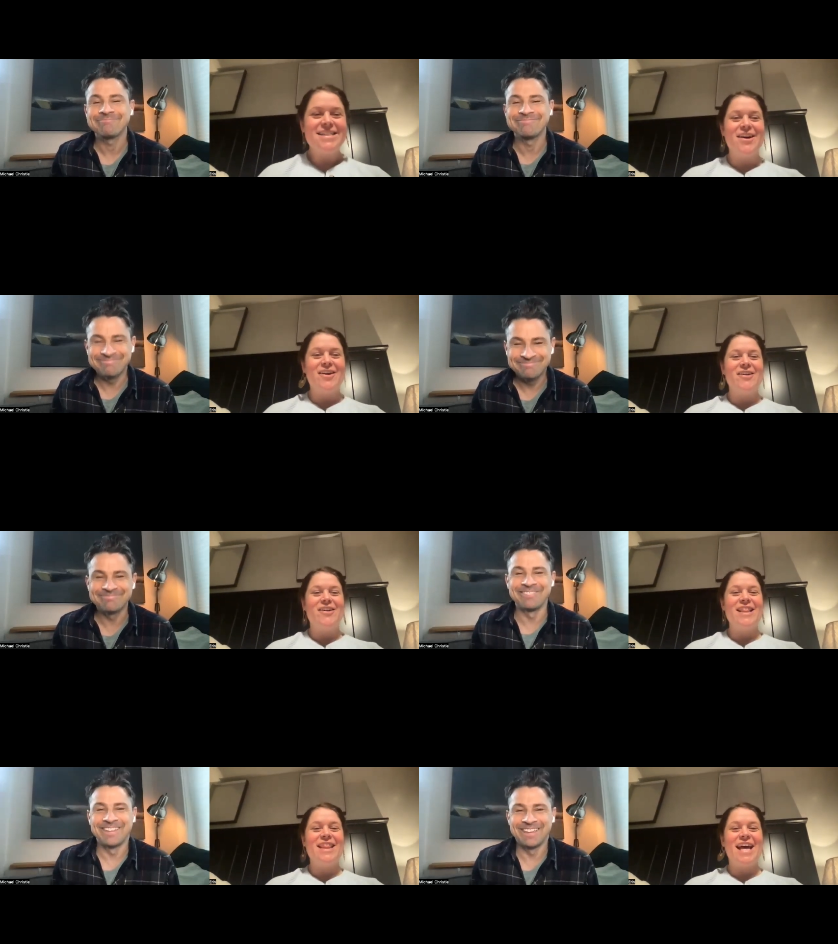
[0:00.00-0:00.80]

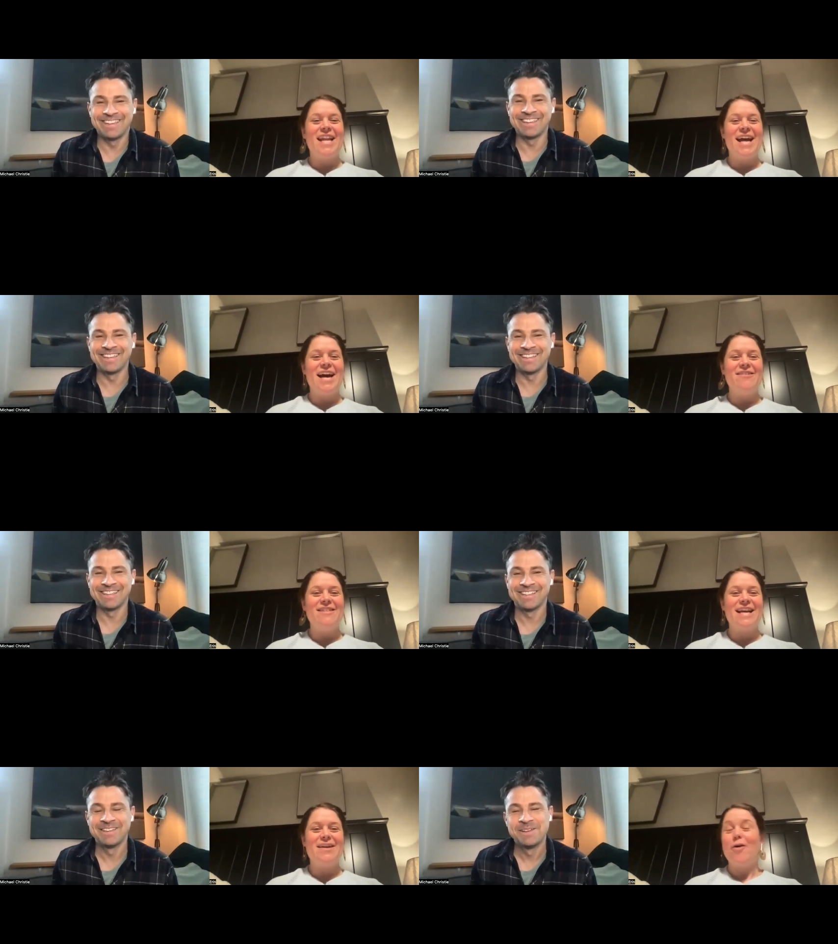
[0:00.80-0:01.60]
Speaker 1: so then I
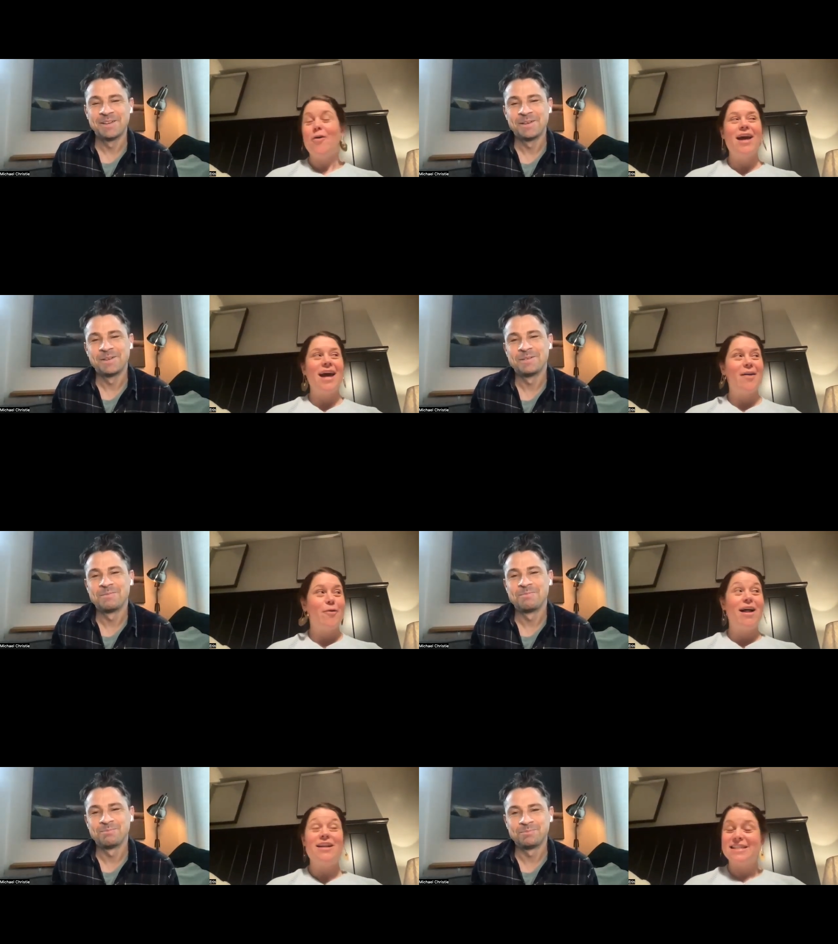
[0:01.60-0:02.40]
was like, okay,
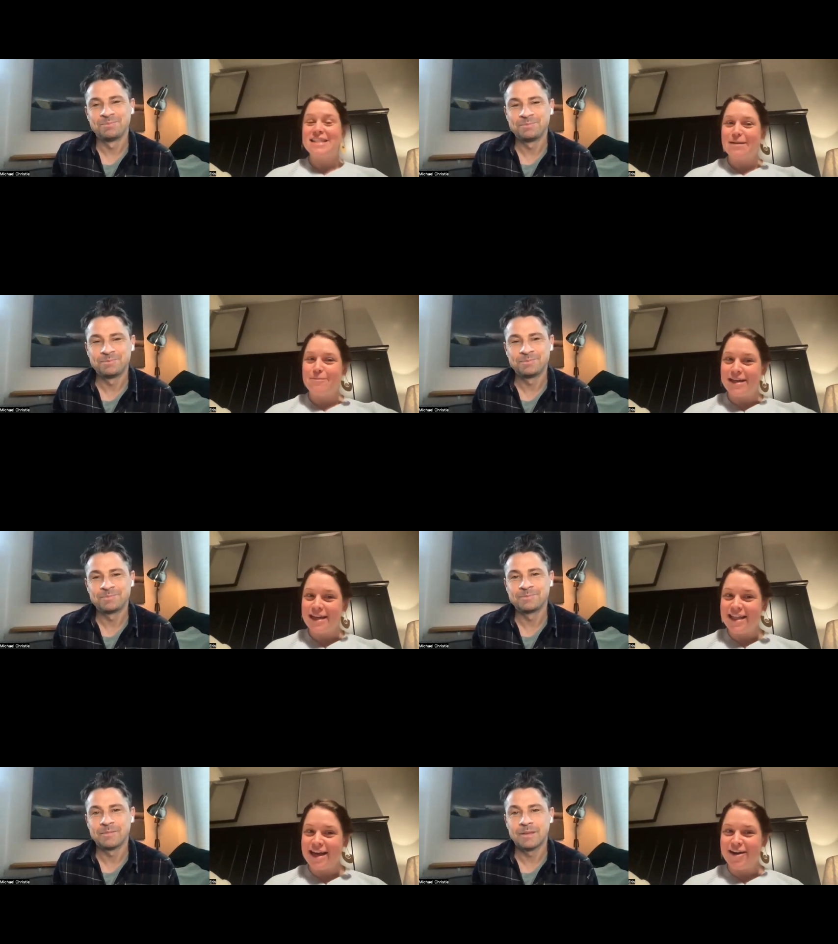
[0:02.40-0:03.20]
well, I'll just slip it
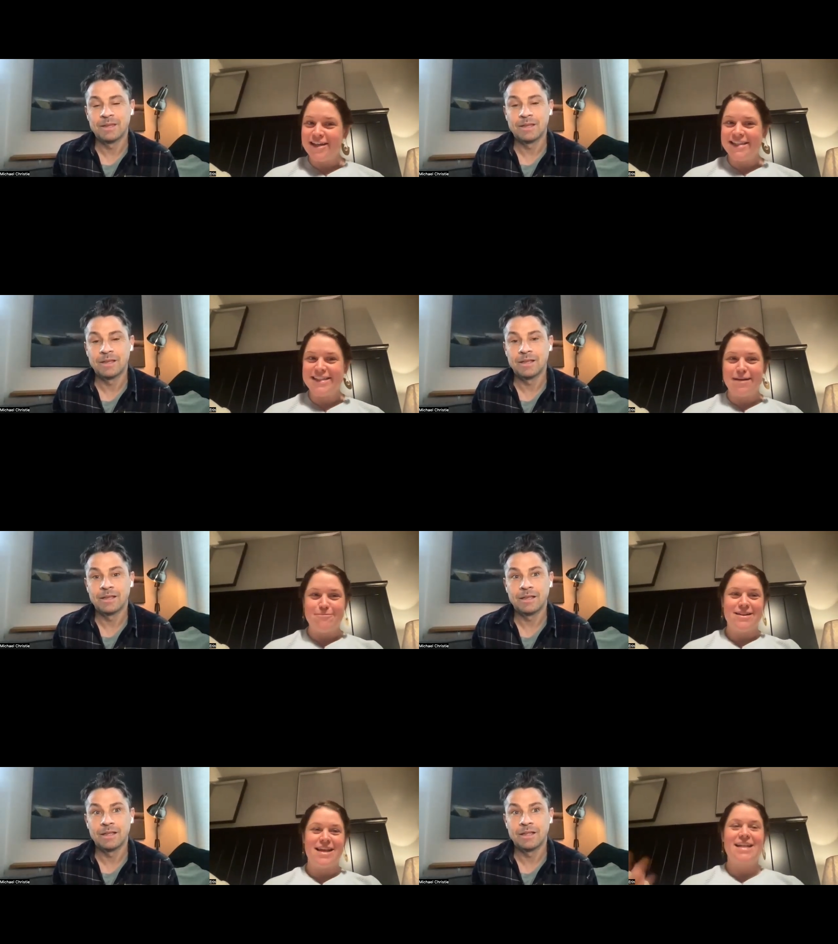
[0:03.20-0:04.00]
in there in
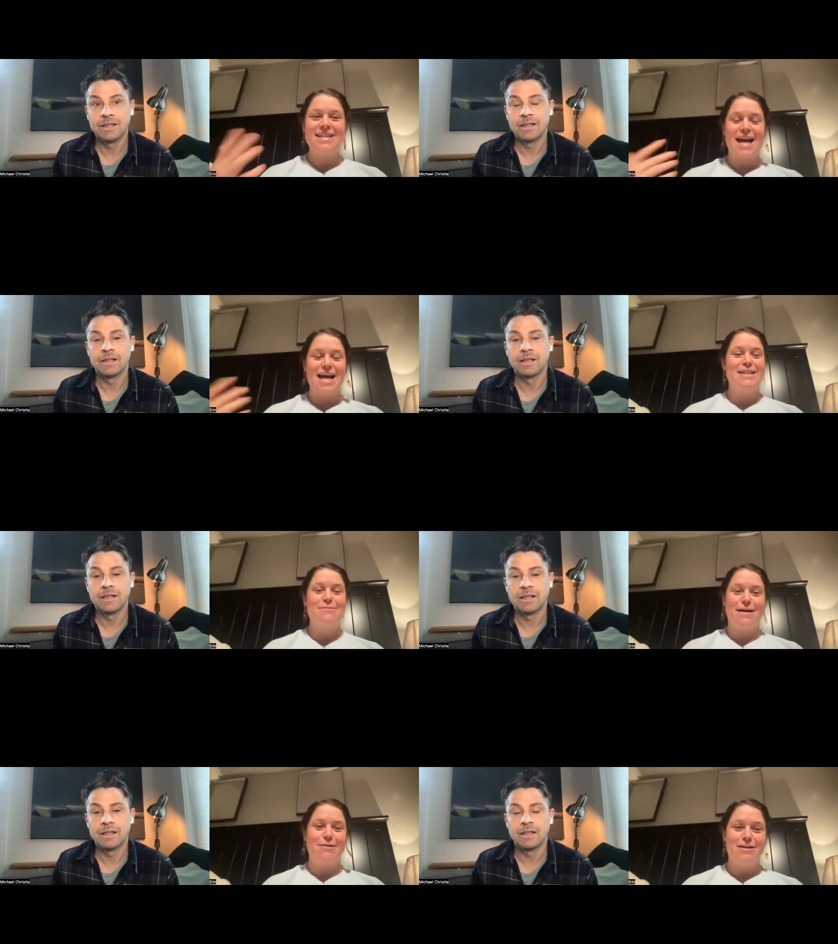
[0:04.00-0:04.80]
December then because I get to
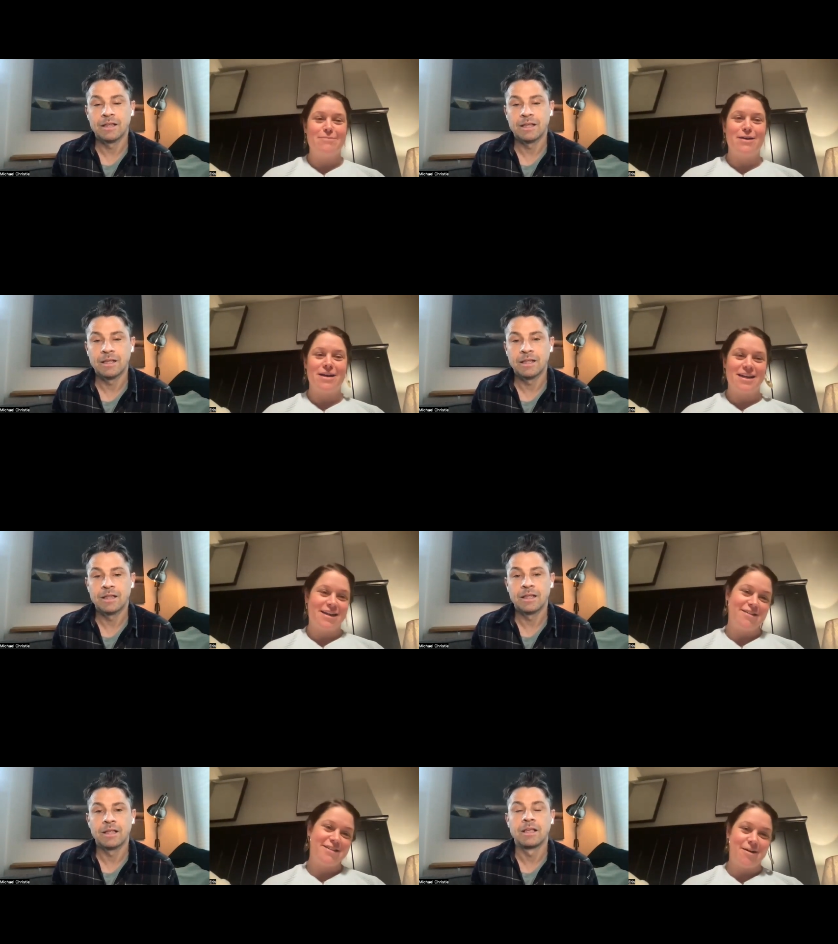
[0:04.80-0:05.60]
pick one book a
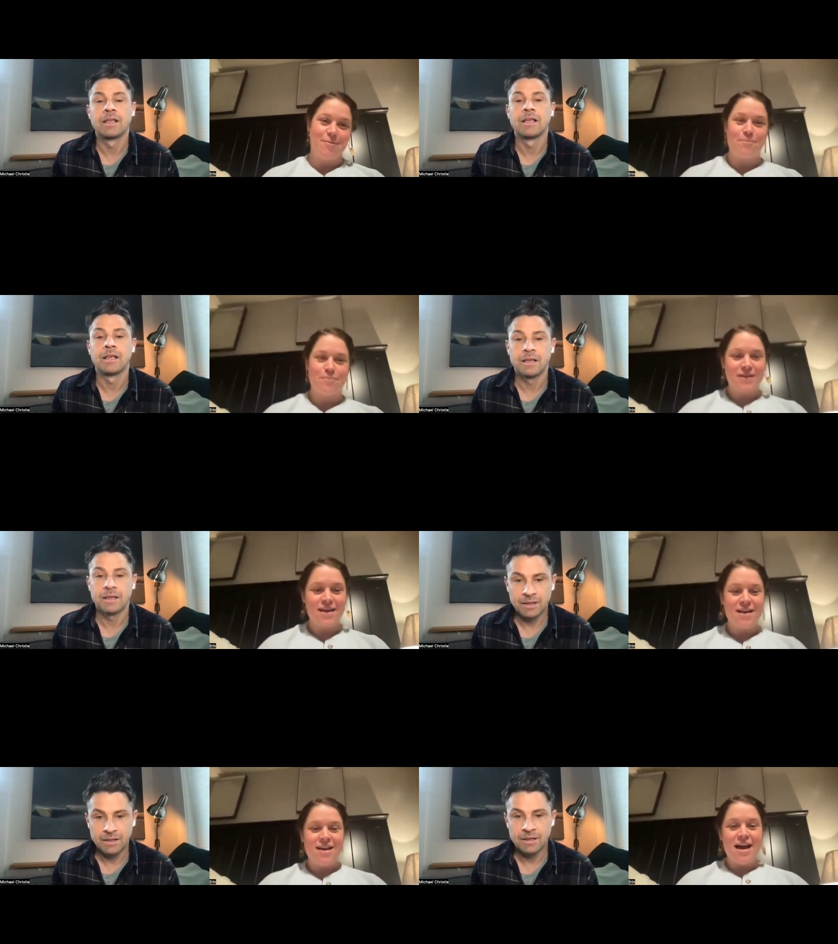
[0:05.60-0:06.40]
year. So
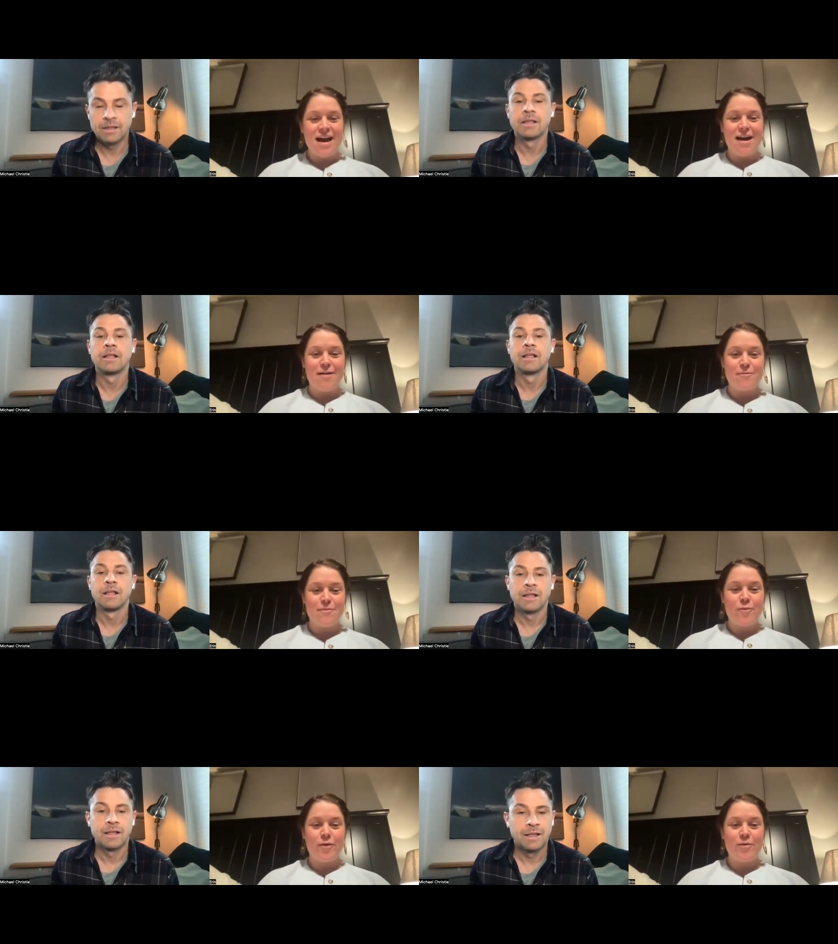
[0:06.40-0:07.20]
um,
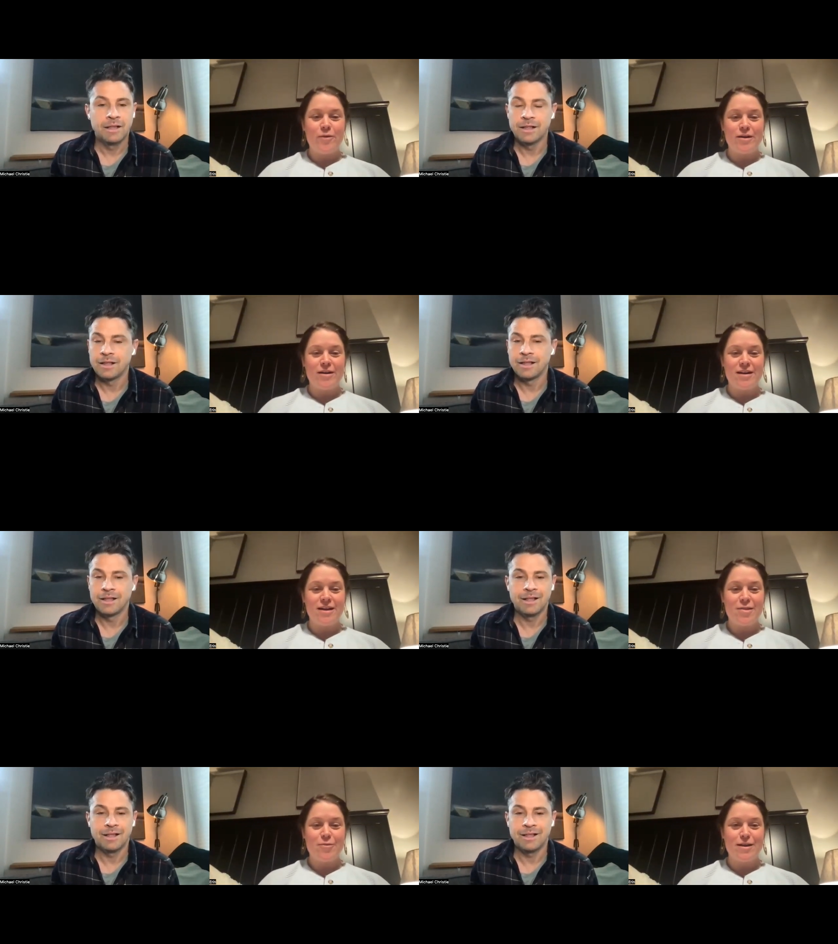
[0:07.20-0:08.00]
we were
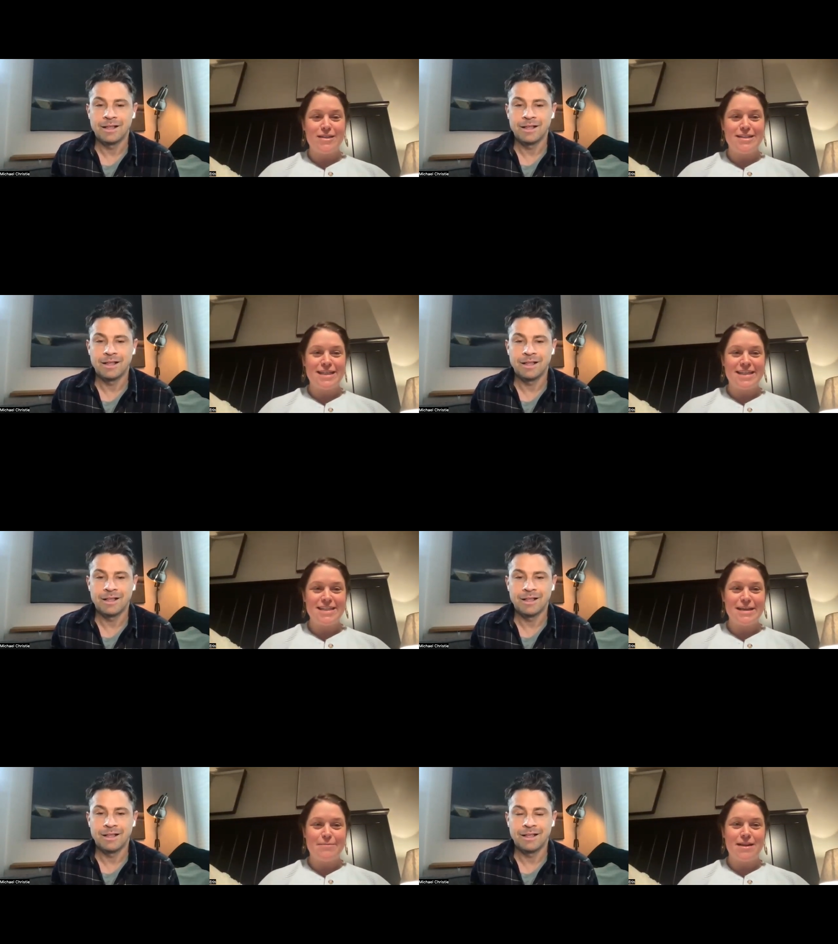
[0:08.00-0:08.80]
thrilled to
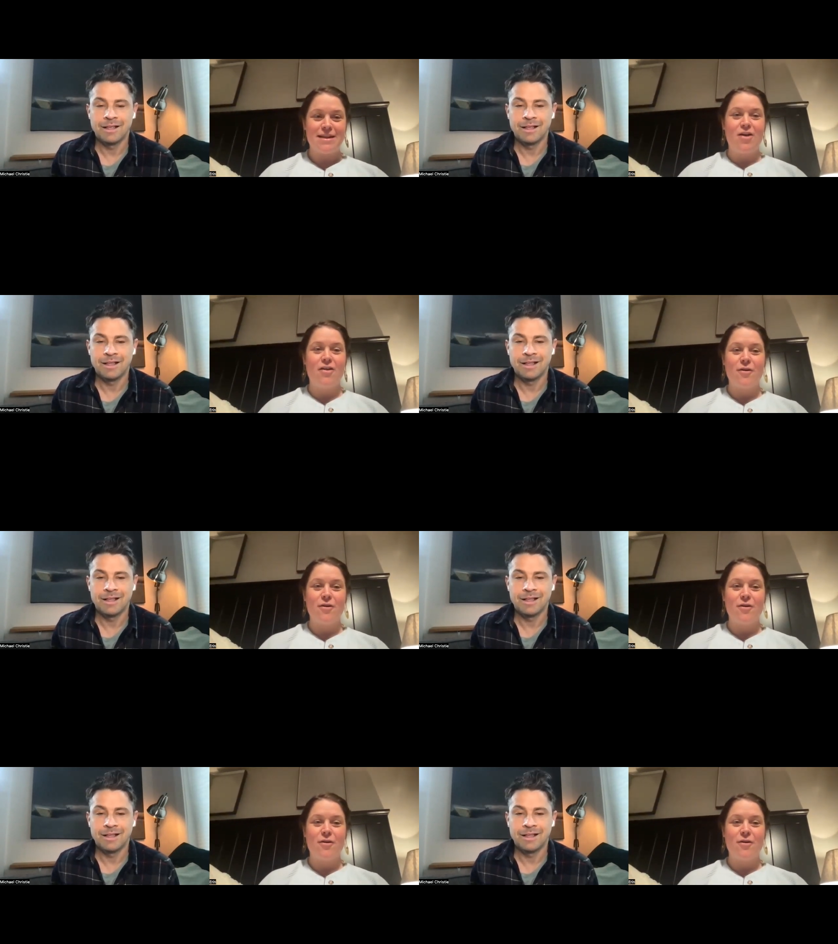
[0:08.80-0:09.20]
slip it in there.